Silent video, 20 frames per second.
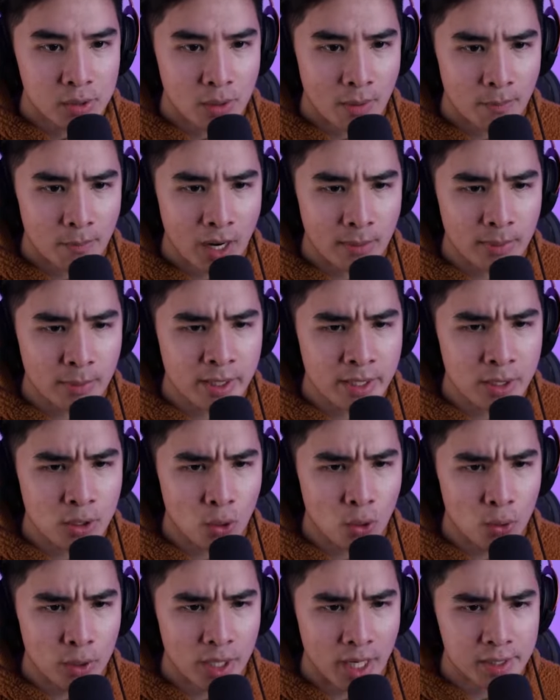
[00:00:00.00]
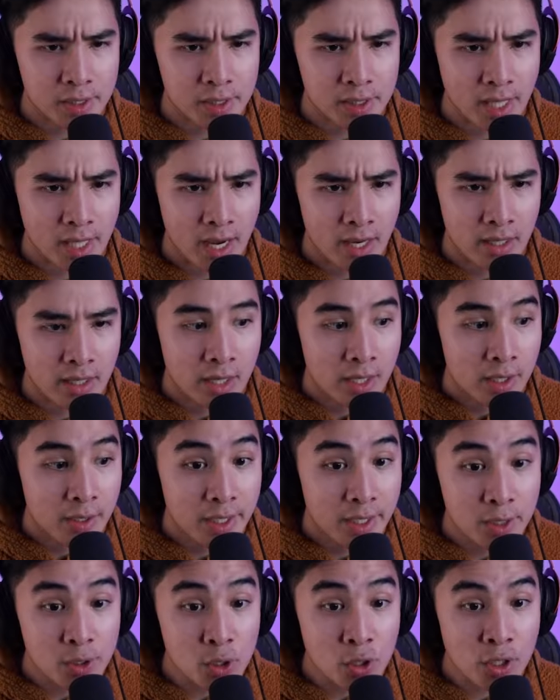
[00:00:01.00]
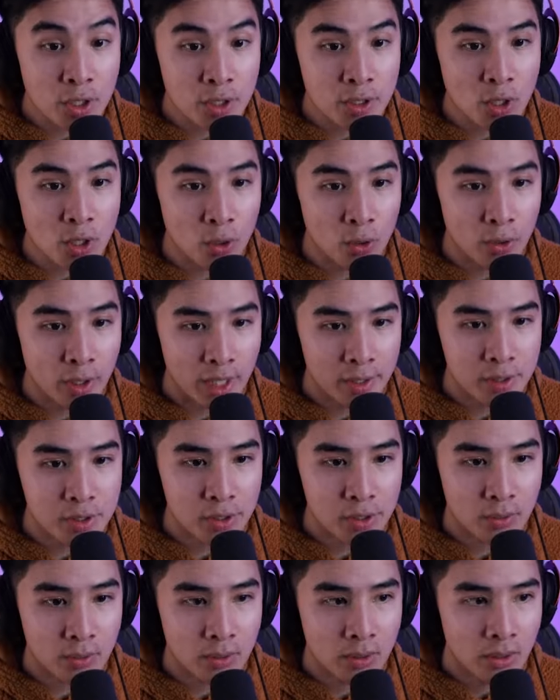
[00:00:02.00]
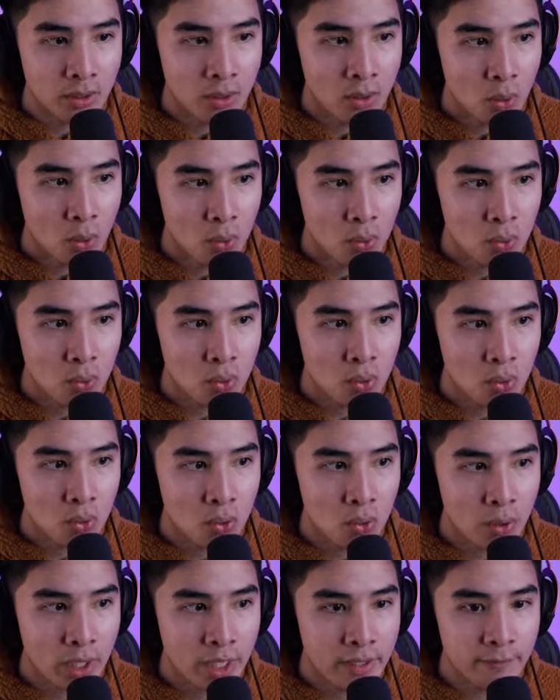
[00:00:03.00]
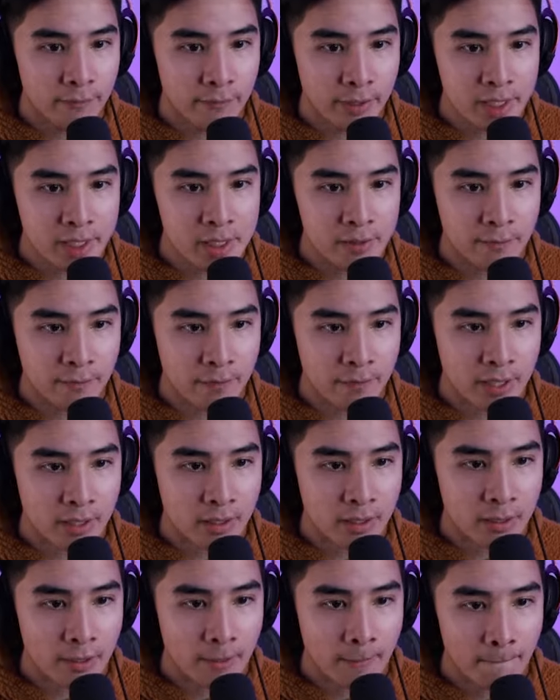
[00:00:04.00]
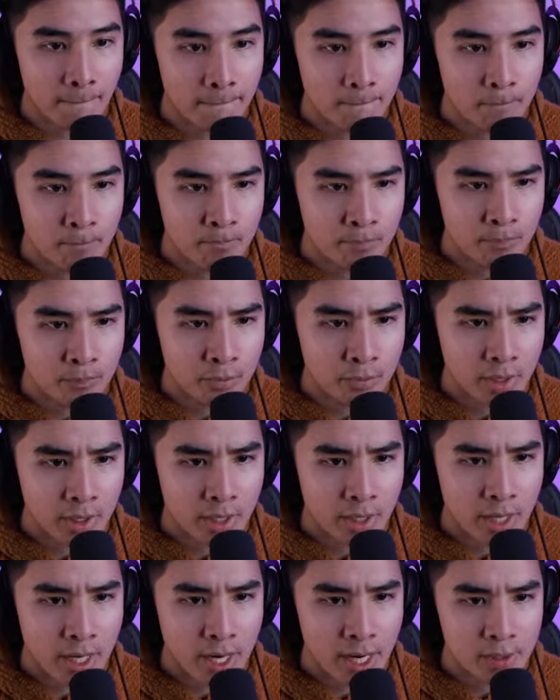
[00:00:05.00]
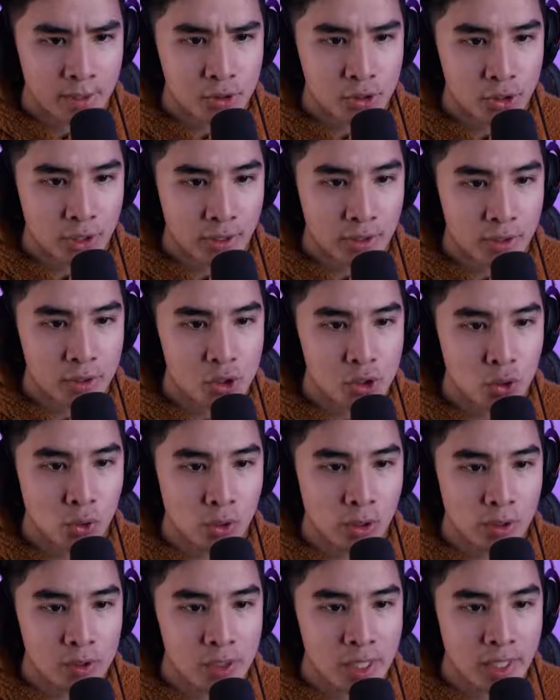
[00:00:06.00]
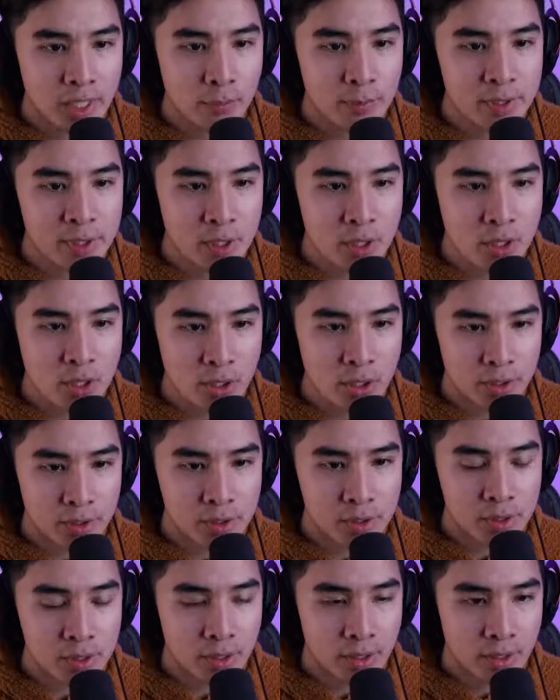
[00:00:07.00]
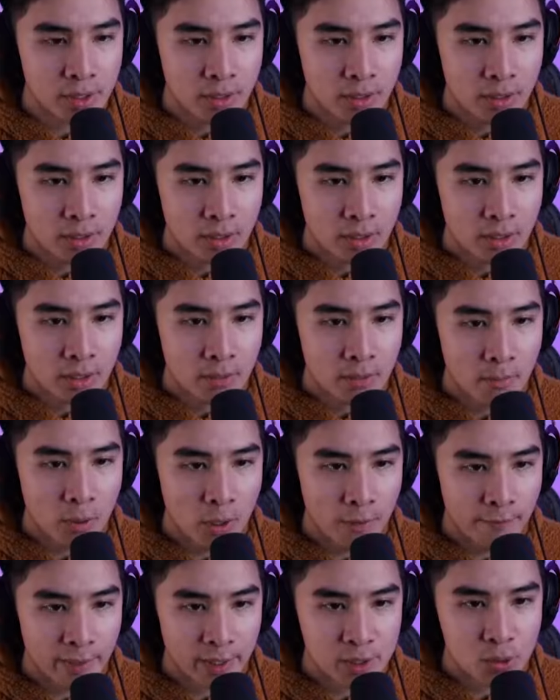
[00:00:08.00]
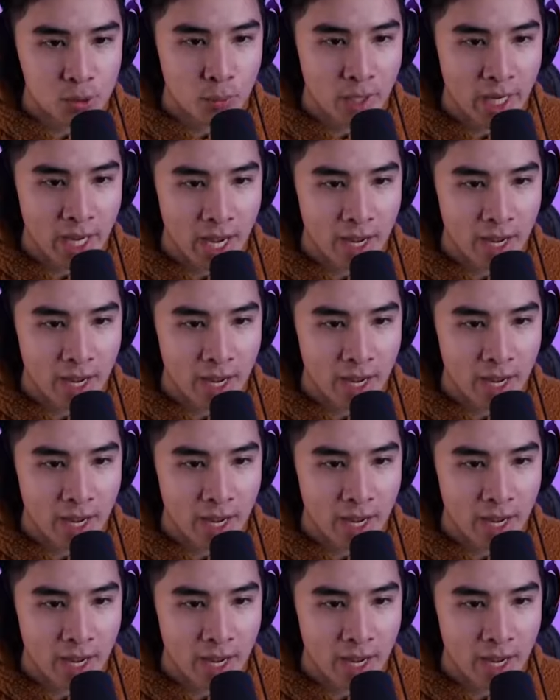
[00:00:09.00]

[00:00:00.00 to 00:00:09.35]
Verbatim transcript: I'm probably going to hold on to that. These are good to hold on to. Ooh, inflicted fear. Gotcha. So looks like it was the nurse. Perfect. We